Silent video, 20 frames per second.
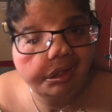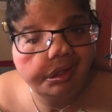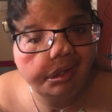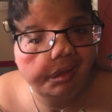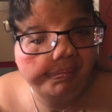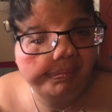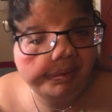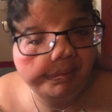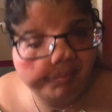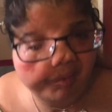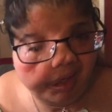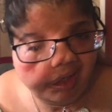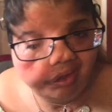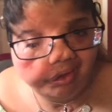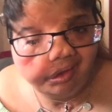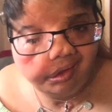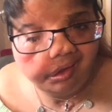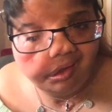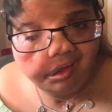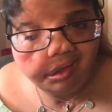could be
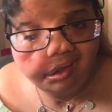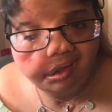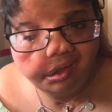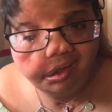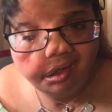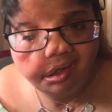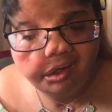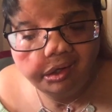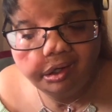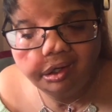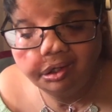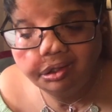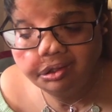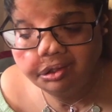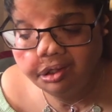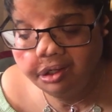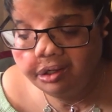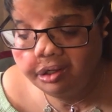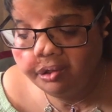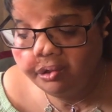better,
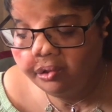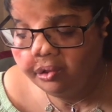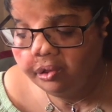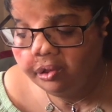you know?